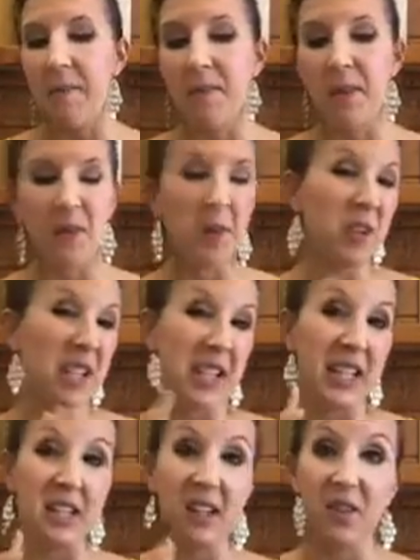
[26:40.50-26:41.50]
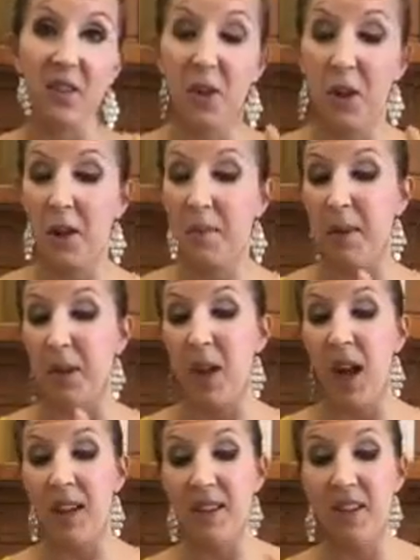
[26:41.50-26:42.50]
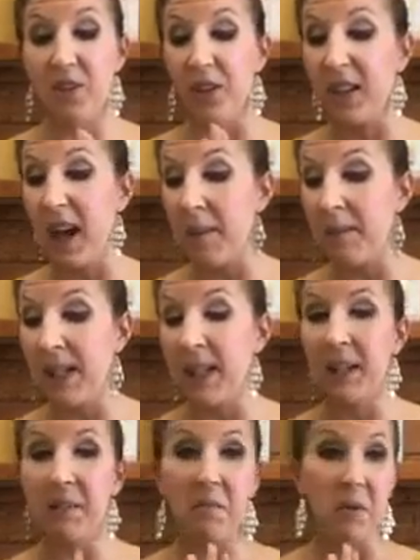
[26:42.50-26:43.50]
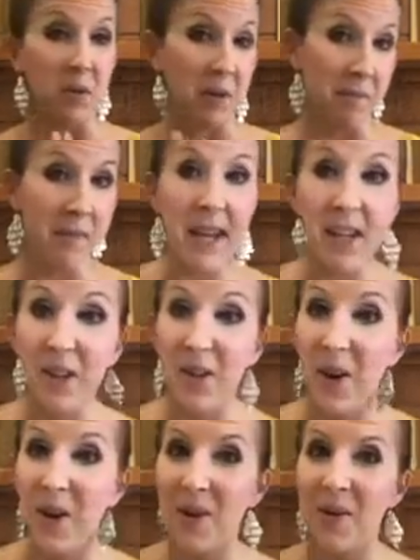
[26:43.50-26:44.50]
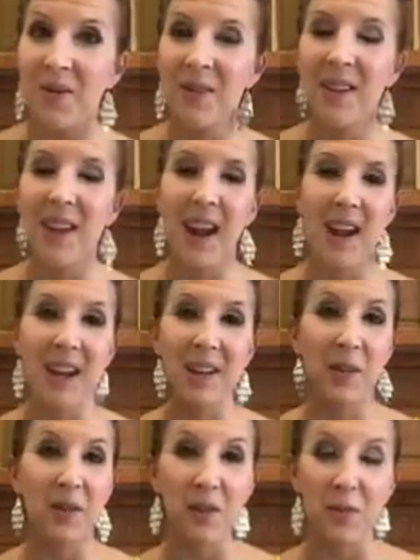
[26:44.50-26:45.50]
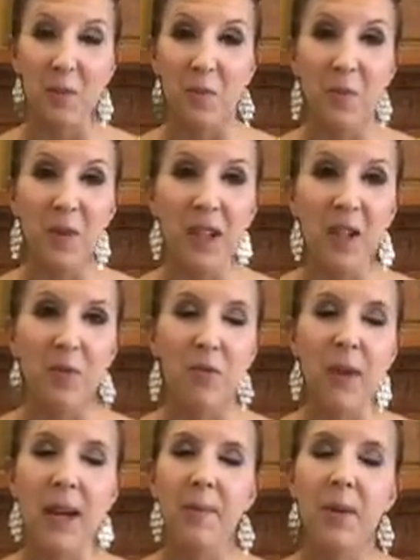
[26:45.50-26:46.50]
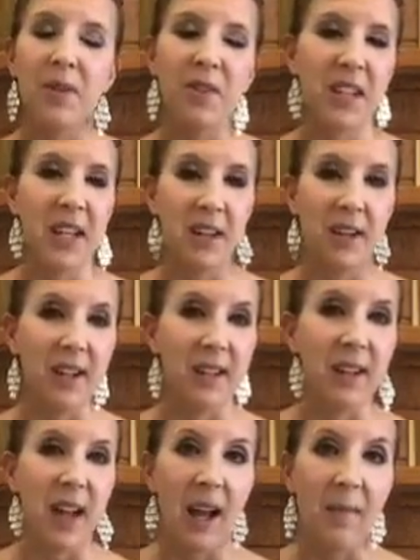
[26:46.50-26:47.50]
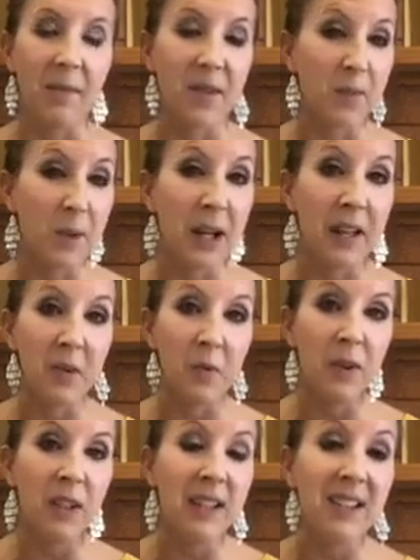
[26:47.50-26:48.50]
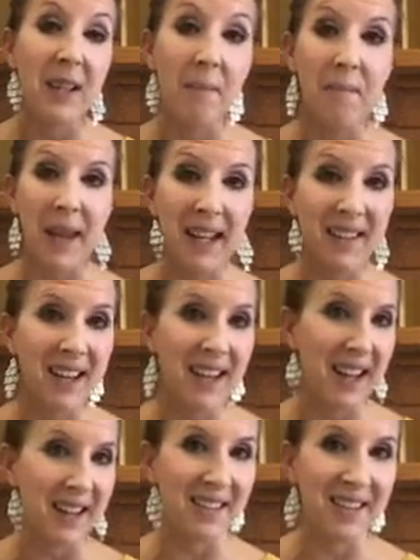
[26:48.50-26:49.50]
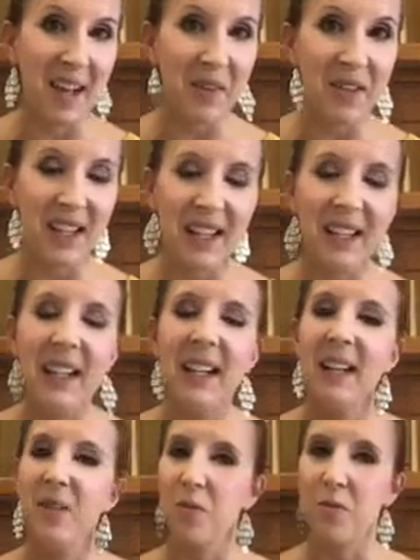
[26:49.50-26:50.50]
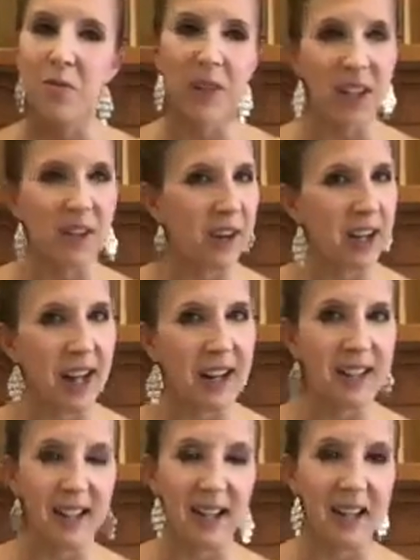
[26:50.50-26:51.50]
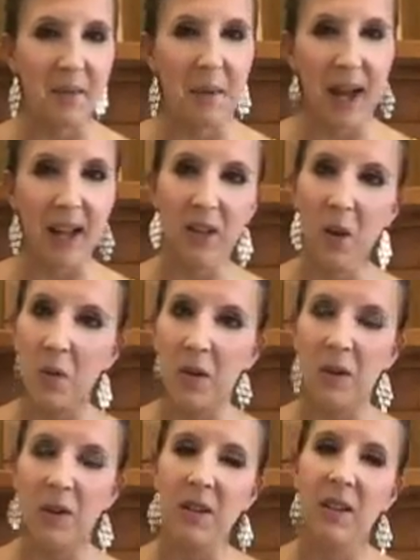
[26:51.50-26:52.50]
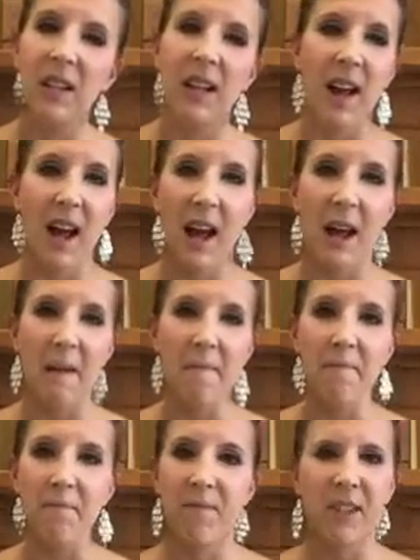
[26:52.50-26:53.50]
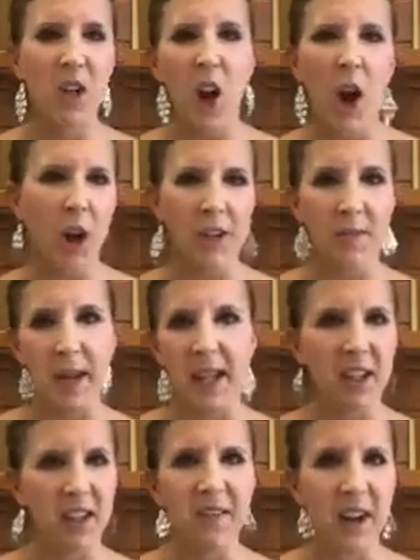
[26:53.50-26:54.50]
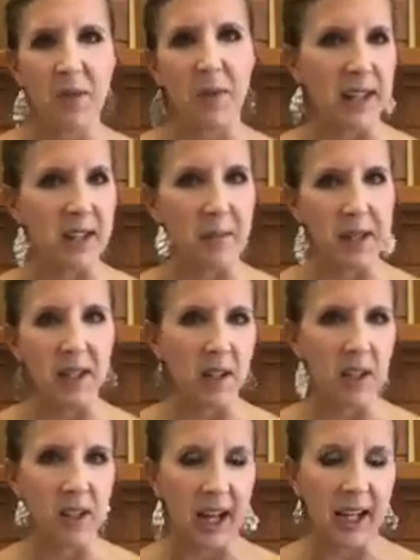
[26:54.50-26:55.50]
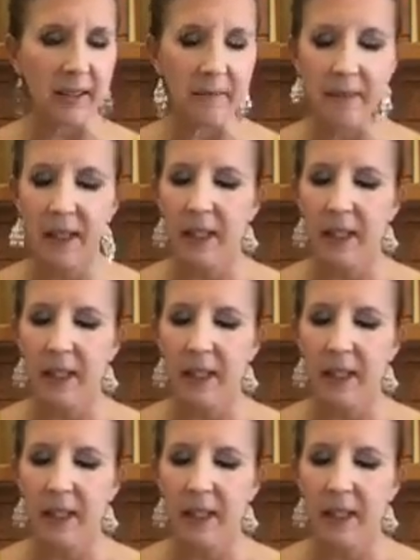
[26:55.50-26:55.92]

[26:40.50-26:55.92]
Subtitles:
So you can take it in a syrup, a lozenge, a gummy. You can make your own. I know there's a really great person here in Spring in the Woodlands that makes it and sells it. Really great idea to buy it local. It's not hard to make. You can find recipes online.